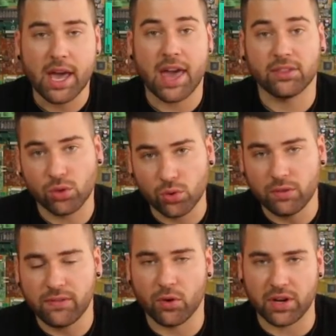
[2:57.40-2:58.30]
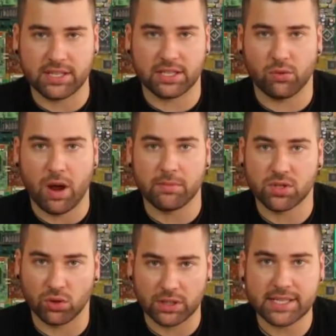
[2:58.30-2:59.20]
and 2 for Instagram.
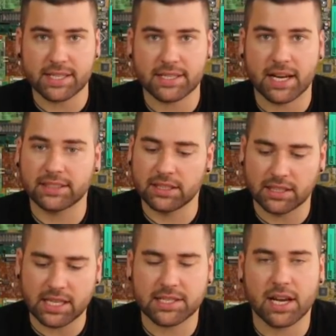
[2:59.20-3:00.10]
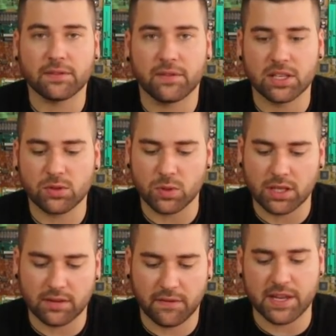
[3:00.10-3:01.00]
So let's get started. Let's start first
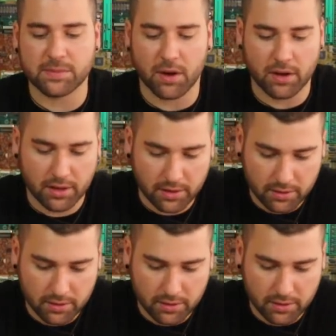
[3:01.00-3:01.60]
with Facebook.